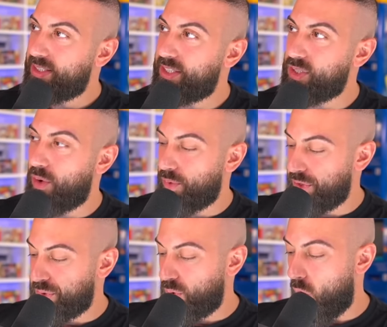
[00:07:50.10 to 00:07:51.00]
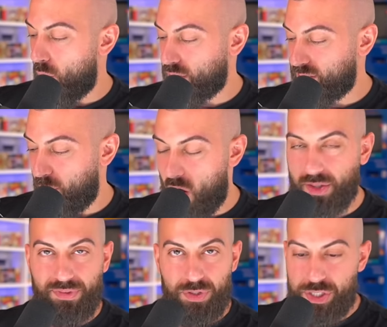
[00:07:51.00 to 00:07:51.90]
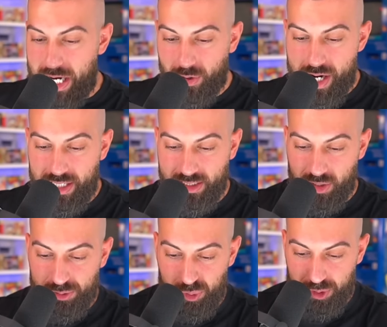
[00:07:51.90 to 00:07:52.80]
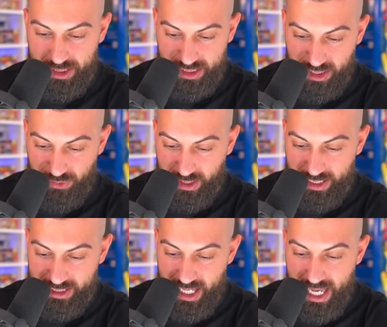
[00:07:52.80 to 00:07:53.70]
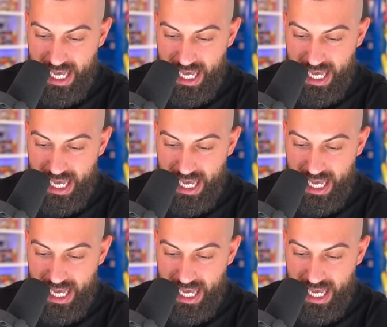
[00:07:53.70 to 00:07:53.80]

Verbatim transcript: These are all really cool artworks from all different generations, so it's cool to see stuff like this.